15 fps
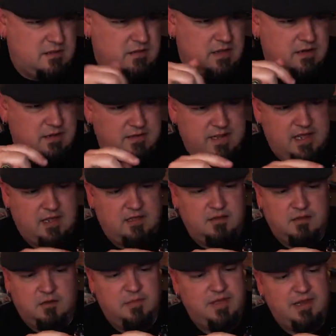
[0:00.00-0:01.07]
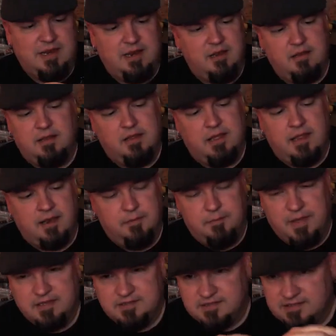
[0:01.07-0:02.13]
into the tank a little bit, and it
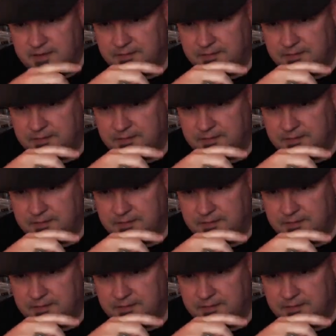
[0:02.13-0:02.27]
messes up